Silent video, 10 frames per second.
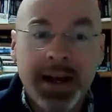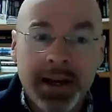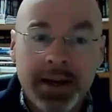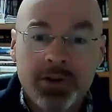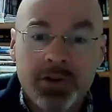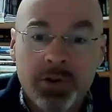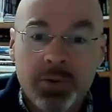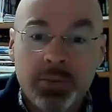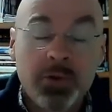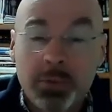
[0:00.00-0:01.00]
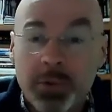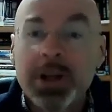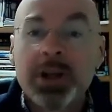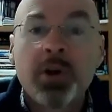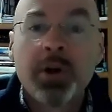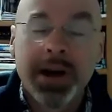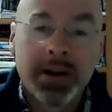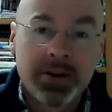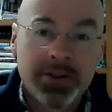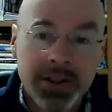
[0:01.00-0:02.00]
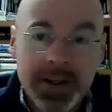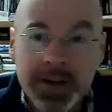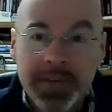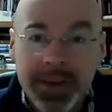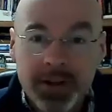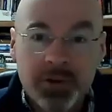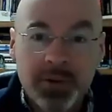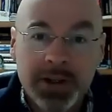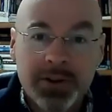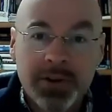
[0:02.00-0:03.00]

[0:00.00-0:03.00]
and to bring your energy each week.